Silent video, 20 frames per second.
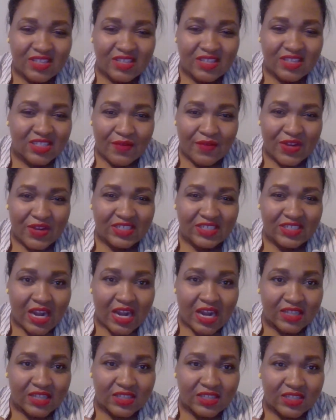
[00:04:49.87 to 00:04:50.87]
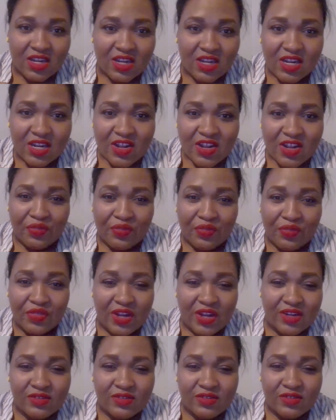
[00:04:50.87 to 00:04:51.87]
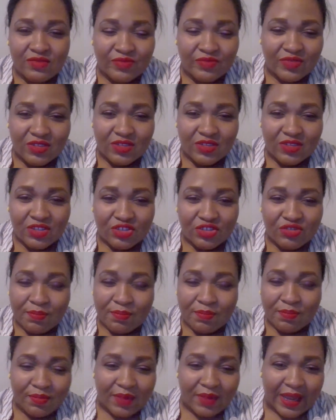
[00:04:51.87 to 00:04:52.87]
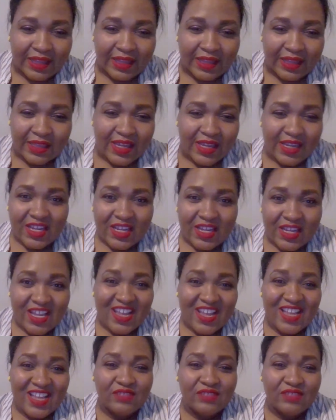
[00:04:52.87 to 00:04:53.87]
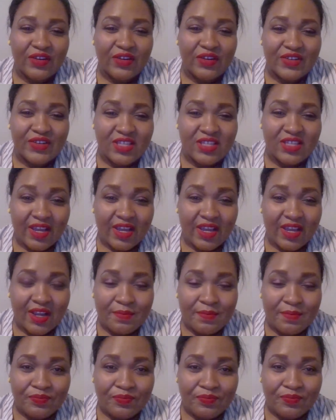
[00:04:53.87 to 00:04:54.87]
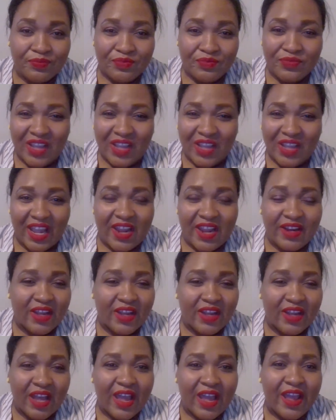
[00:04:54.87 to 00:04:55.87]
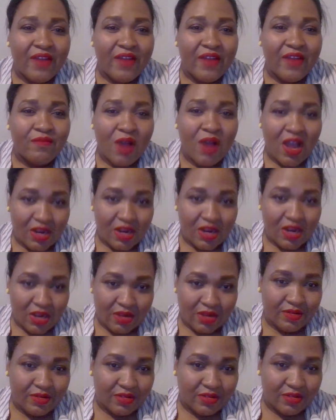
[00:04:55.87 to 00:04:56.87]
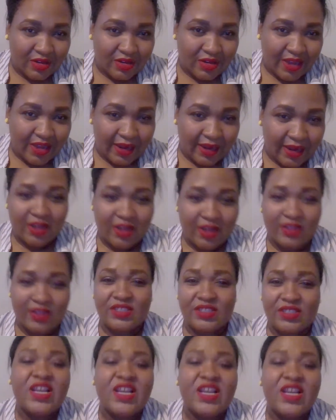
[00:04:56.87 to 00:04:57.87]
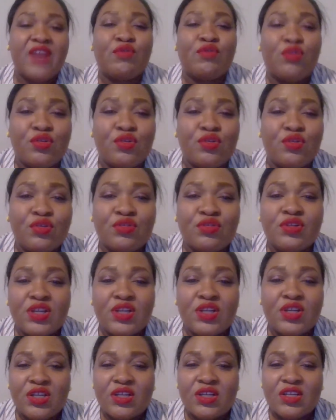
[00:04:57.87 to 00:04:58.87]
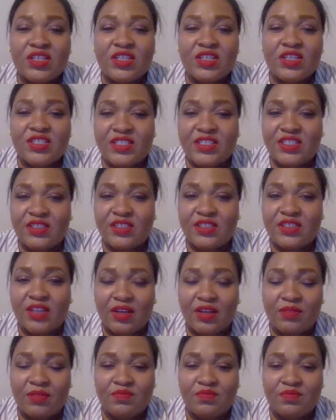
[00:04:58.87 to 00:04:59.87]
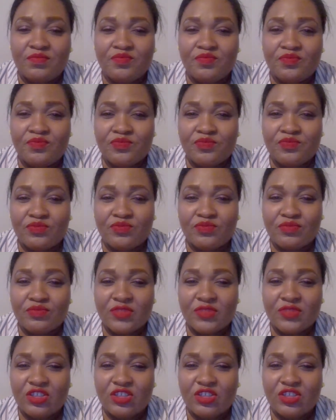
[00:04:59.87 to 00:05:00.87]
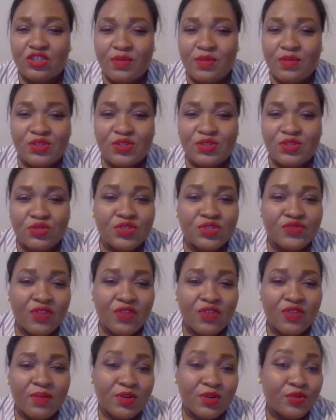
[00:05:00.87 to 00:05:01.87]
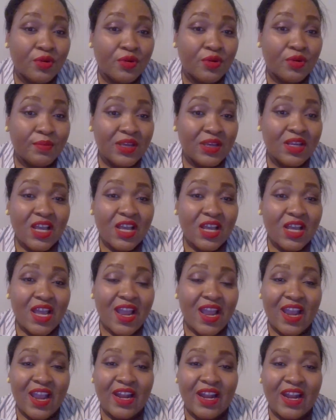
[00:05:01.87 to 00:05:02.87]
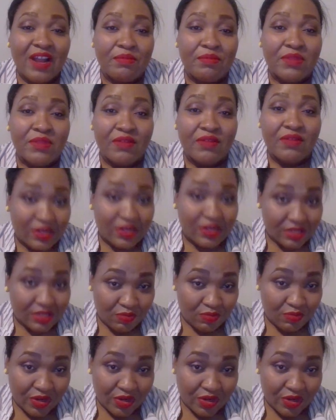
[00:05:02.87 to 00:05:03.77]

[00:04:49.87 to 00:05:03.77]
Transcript: It's not a thin strip like thing. It's very thick. And I have bought like several um, swimsuits from Adore Me, and I'm never disappointed.